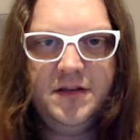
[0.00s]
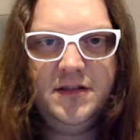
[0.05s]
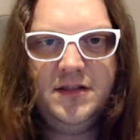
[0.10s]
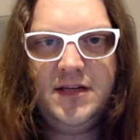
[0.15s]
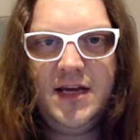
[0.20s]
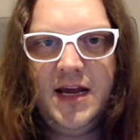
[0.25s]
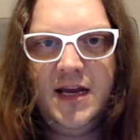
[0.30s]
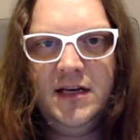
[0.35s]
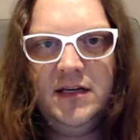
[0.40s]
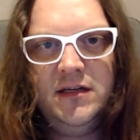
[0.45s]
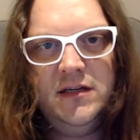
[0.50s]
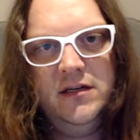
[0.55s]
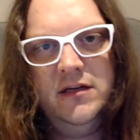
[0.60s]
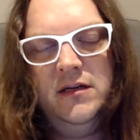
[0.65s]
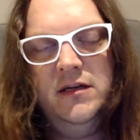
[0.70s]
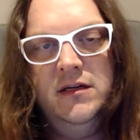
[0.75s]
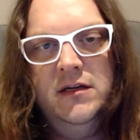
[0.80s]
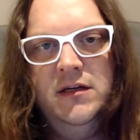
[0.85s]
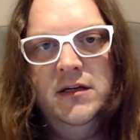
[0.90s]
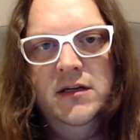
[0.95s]
10
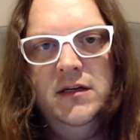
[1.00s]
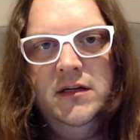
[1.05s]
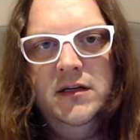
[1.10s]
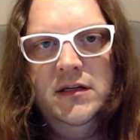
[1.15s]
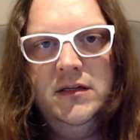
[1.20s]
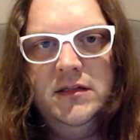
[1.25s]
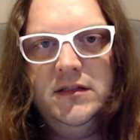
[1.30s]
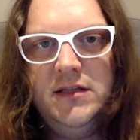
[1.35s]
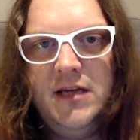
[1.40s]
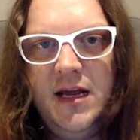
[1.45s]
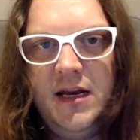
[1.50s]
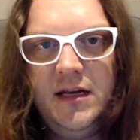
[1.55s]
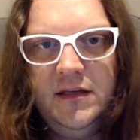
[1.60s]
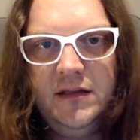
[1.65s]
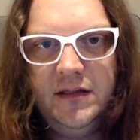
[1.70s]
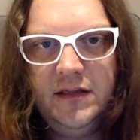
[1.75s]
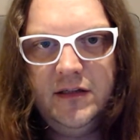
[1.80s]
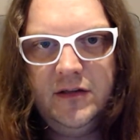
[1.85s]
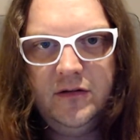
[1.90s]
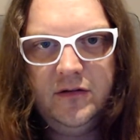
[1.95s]

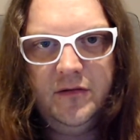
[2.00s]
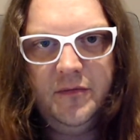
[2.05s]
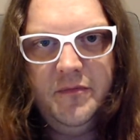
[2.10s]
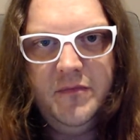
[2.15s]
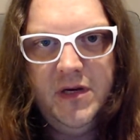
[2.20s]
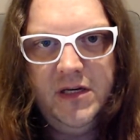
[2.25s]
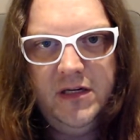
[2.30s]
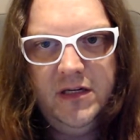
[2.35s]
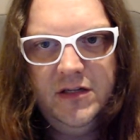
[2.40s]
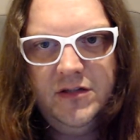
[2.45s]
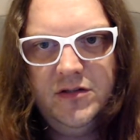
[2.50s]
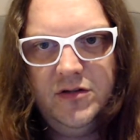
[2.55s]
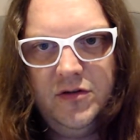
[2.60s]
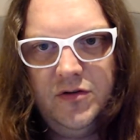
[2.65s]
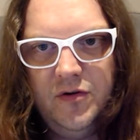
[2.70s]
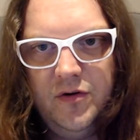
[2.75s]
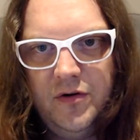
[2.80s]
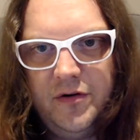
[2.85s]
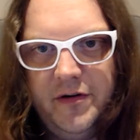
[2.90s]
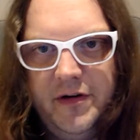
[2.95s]
little mini
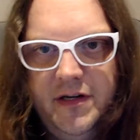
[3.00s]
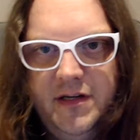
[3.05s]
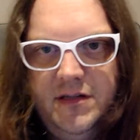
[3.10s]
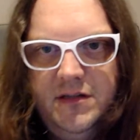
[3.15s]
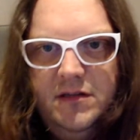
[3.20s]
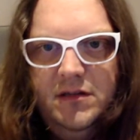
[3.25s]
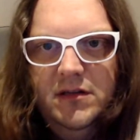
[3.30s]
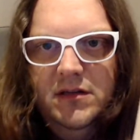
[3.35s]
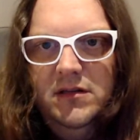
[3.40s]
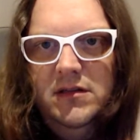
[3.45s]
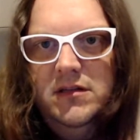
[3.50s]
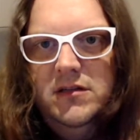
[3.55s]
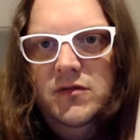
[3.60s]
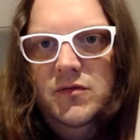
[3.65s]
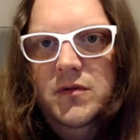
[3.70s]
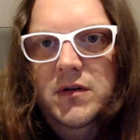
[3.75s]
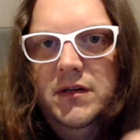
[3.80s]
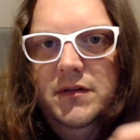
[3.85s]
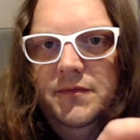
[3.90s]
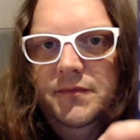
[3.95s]
stories in this
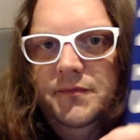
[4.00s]
one.